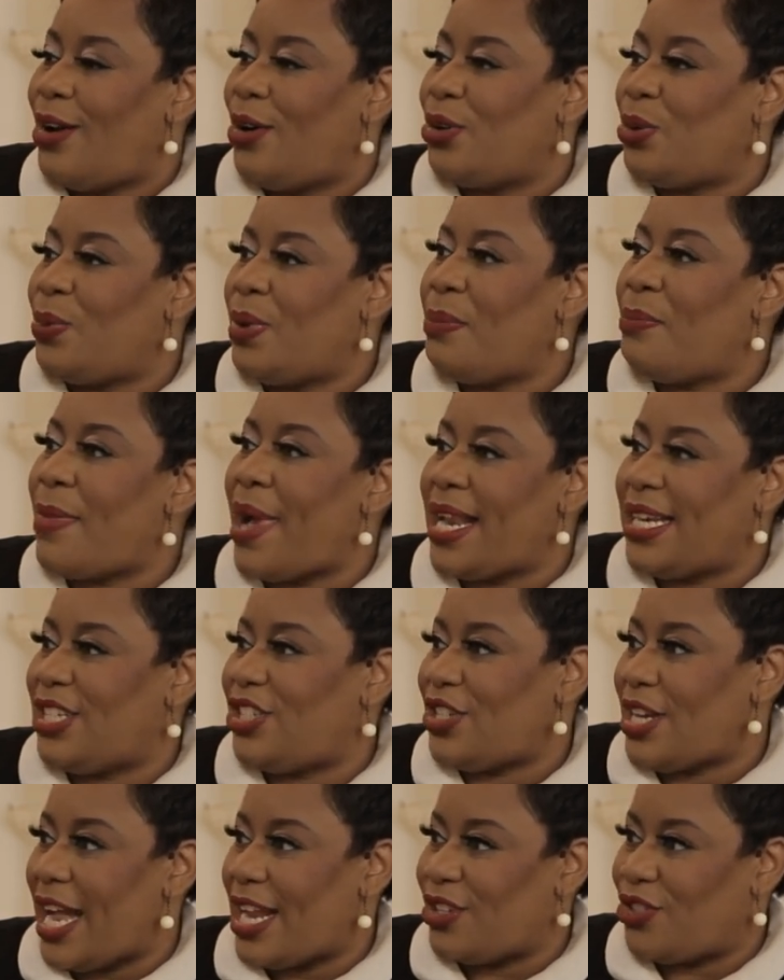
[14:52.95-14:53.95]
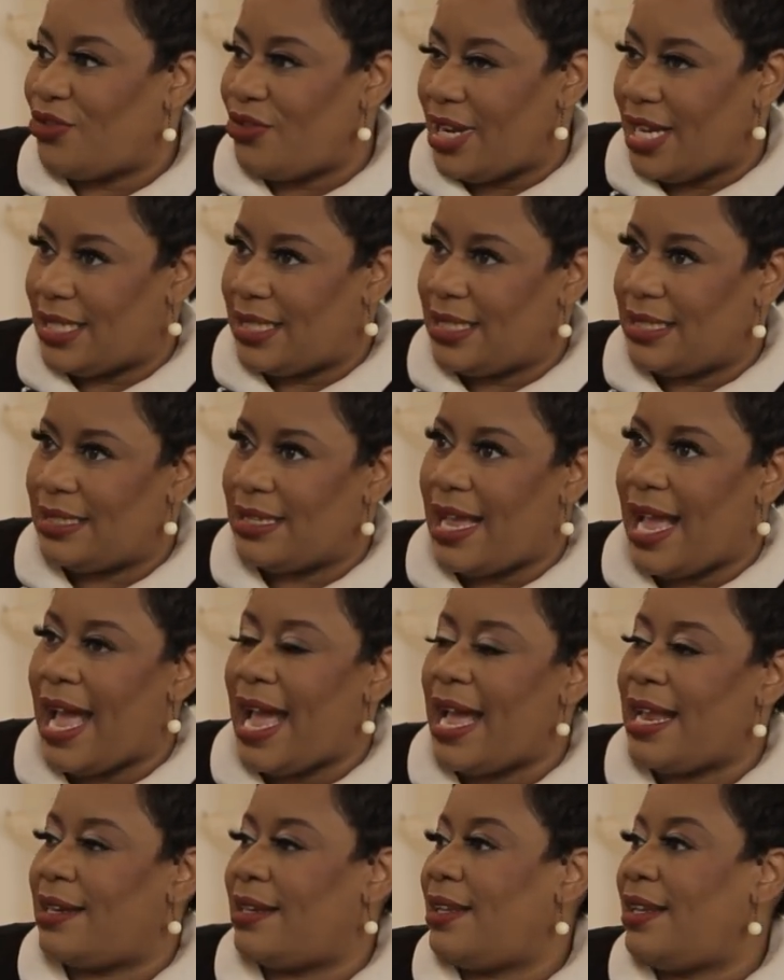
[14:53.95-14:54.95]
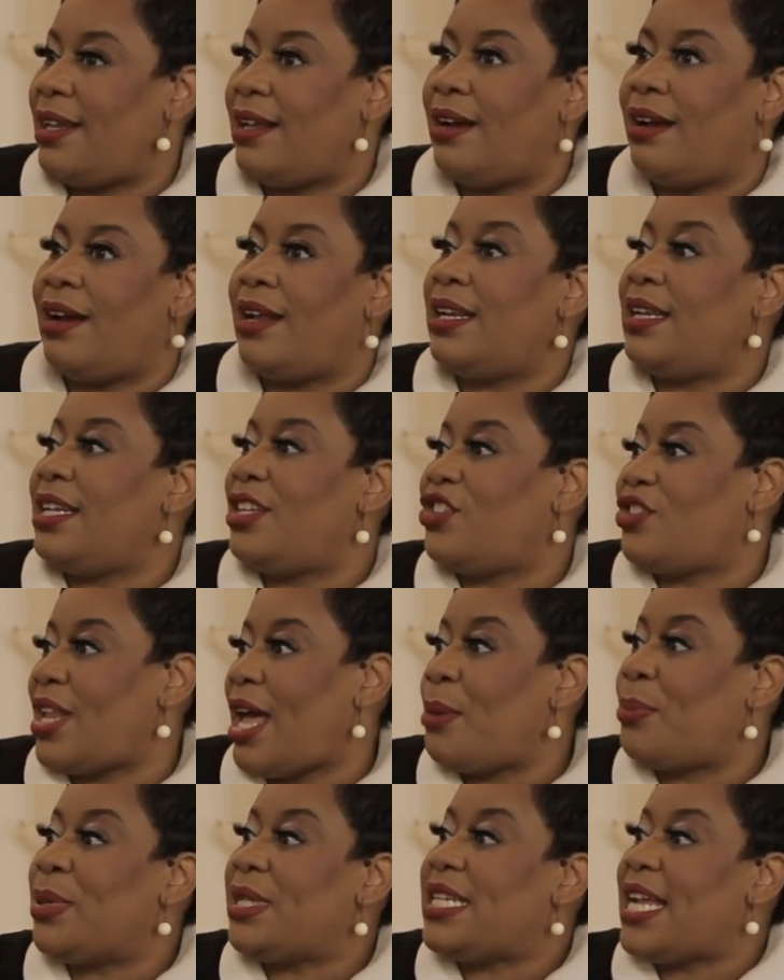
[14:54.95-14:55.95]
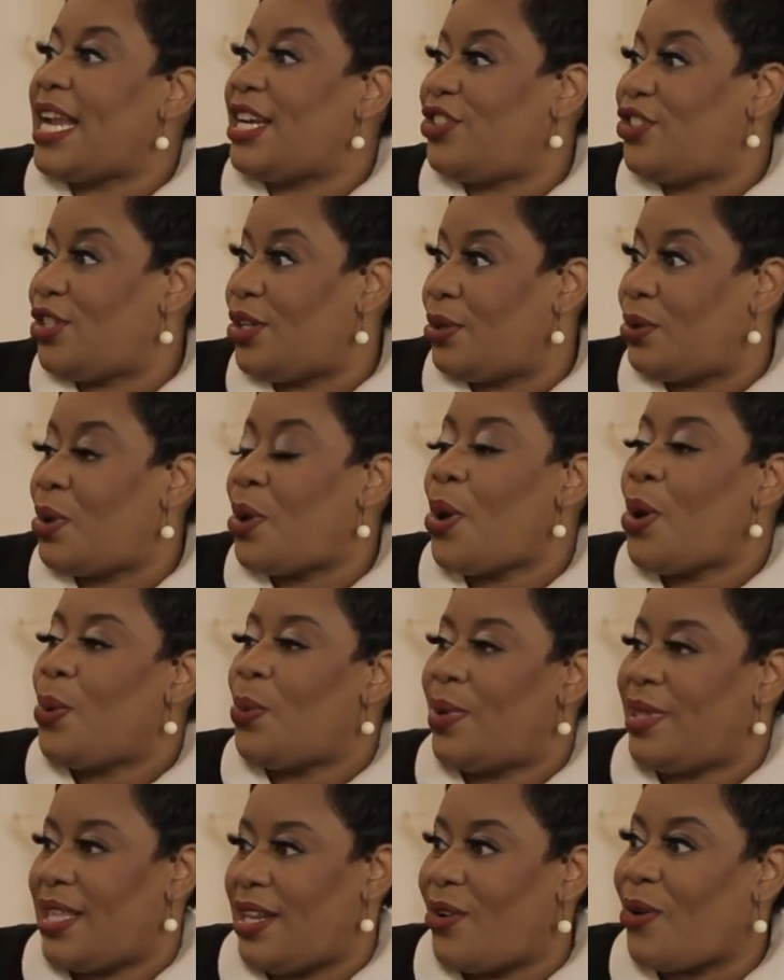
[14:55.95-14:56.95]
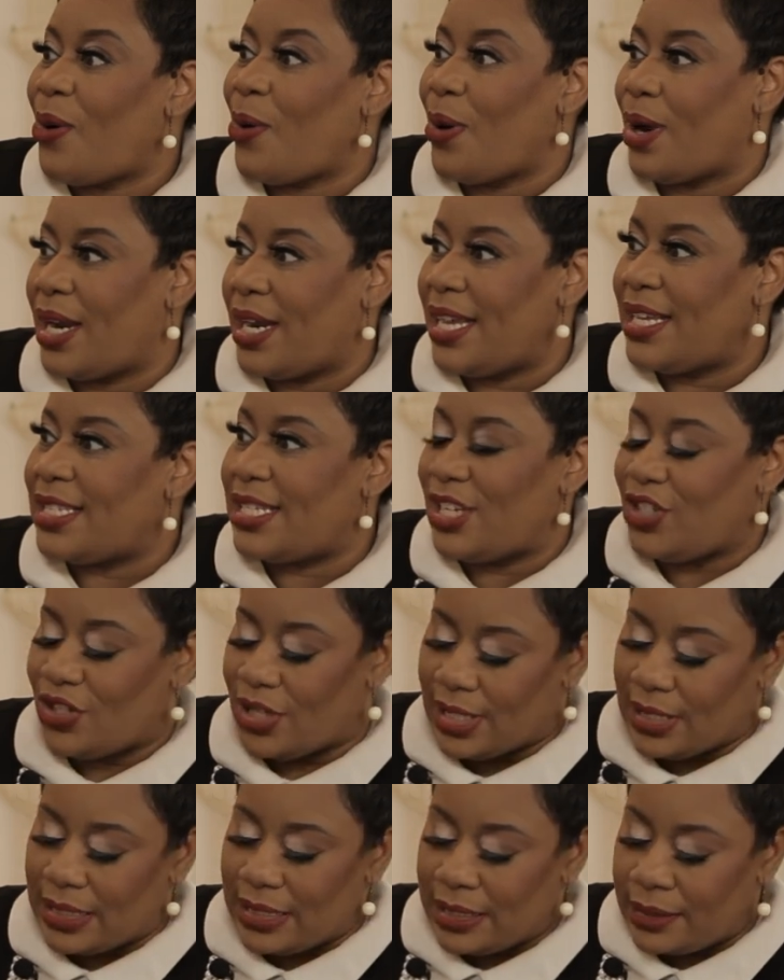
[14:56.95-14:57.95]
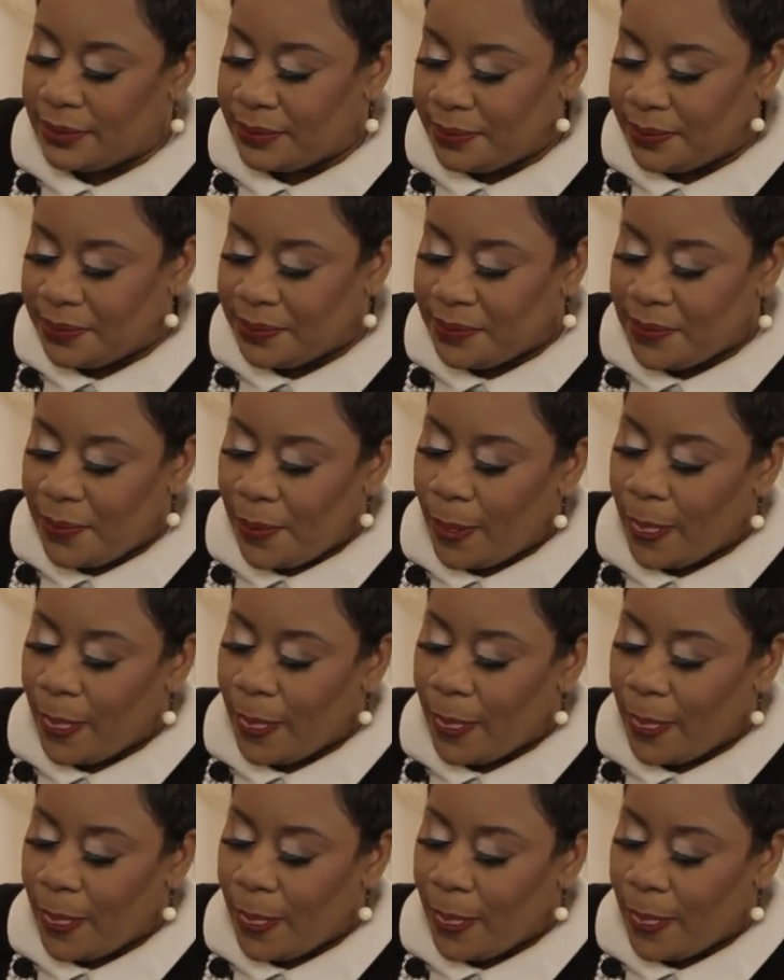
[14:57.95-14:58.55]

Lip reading: How do we manage that trust and unleash that potential within our organizations? Mm-hmm.